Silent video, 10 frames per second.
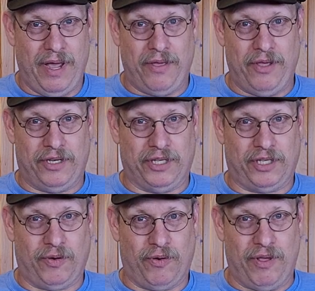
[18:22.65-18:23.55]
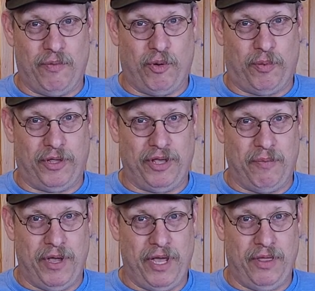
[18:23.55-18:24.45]
and then to store them, we'll put
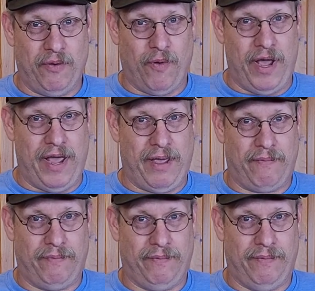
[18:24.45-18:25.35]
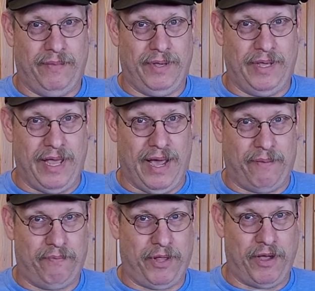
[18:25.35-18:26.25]
them in the weigh.
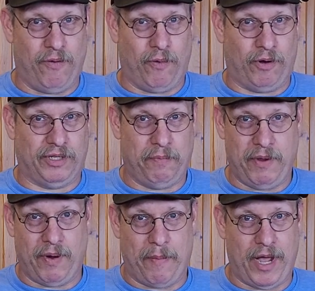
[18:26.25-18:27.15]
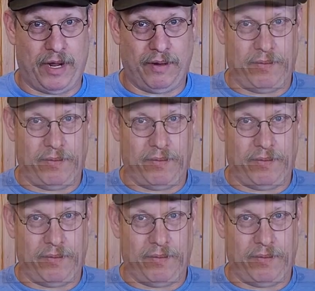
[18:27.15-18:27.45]
Yeah, play on words. Be right back.